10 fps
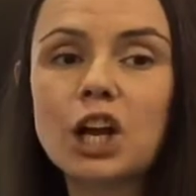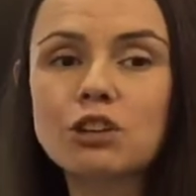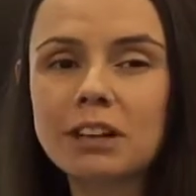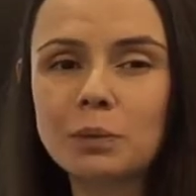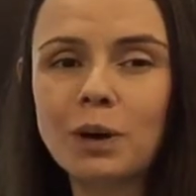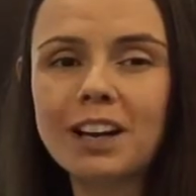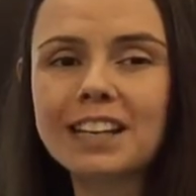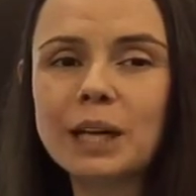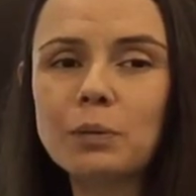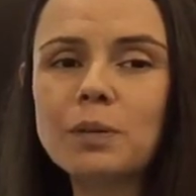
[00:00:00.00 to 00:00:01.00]
Great work,
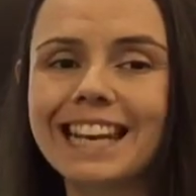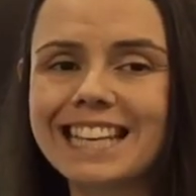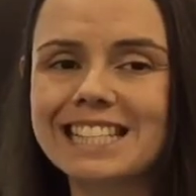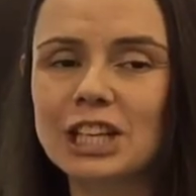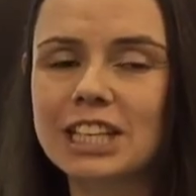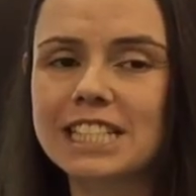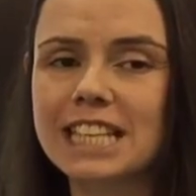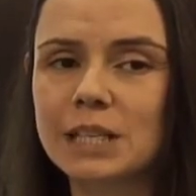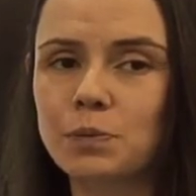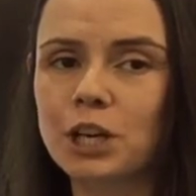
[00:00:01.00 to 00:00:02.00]
Year 1. Let's look at
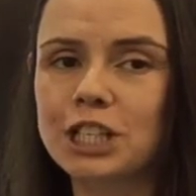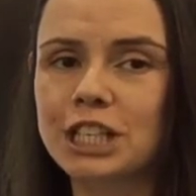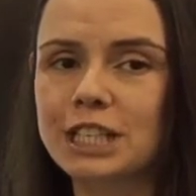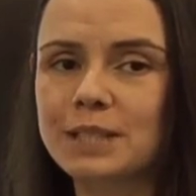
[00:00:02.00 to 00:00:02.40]
today's worksheet.